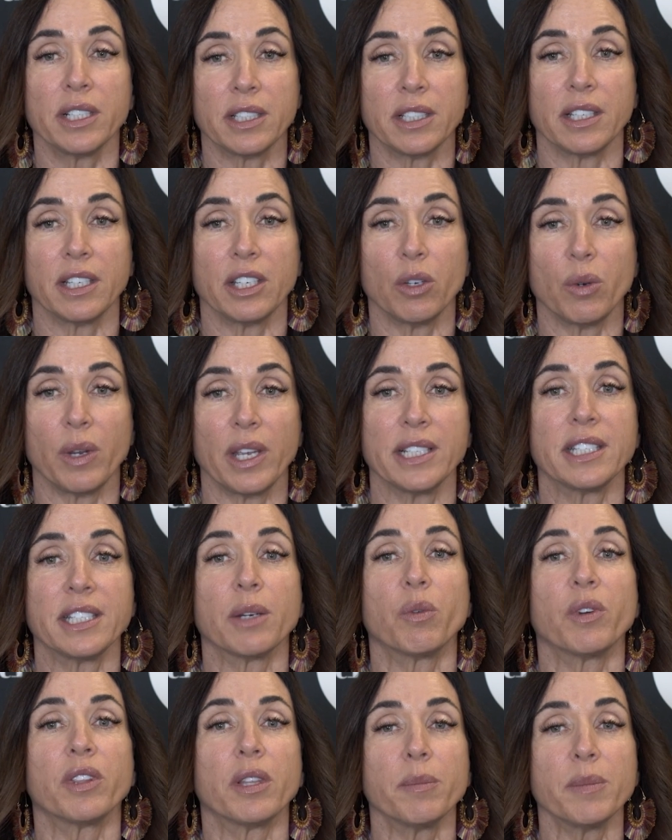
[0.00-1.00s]
you end
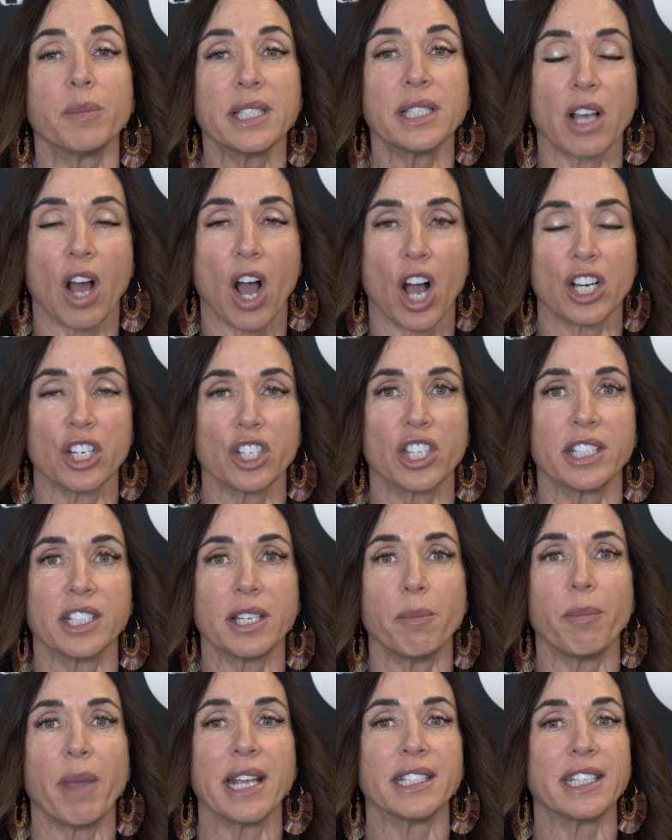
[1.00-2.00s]
it with the massage. That's
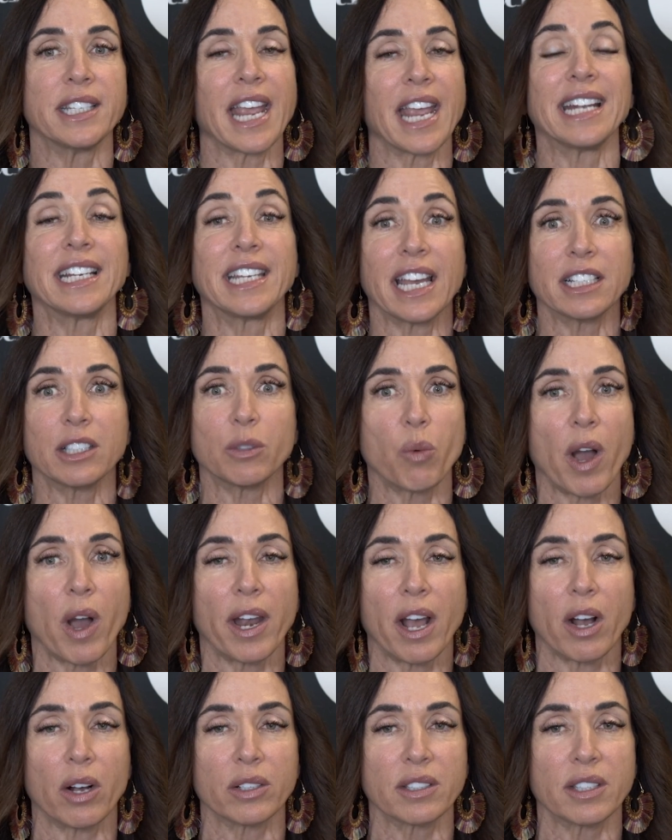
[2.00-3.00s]
amazing. And guess what
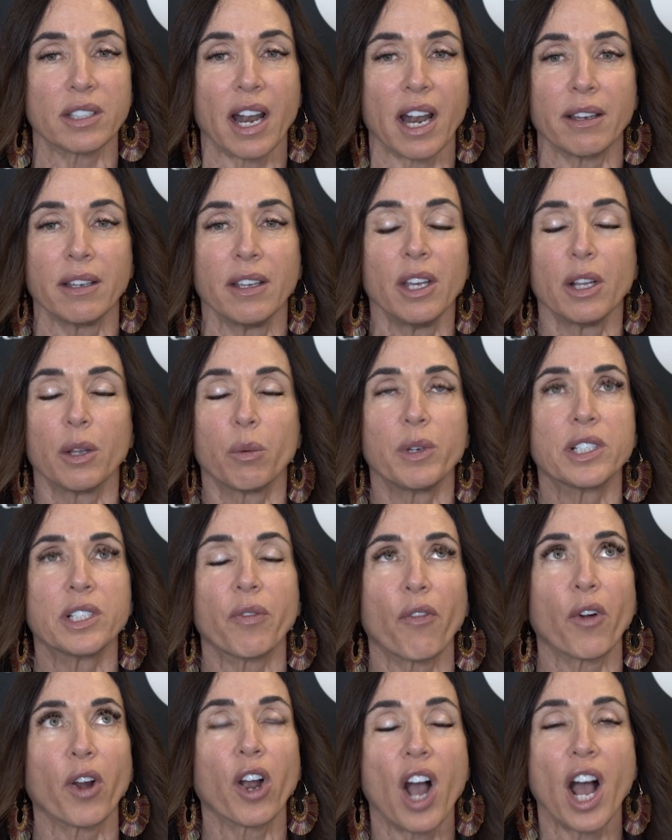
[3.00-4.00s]
else that we
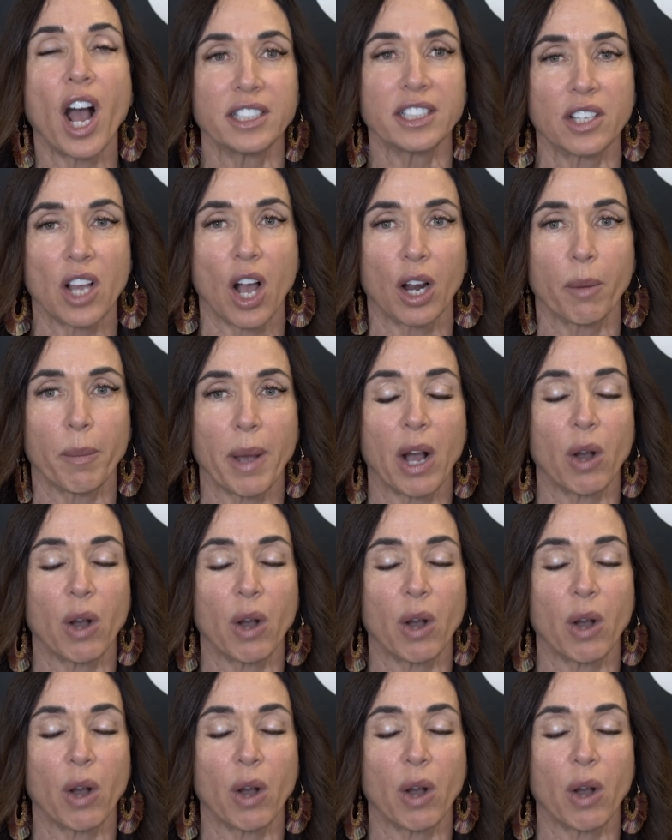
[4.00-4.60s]
forgot to talk about?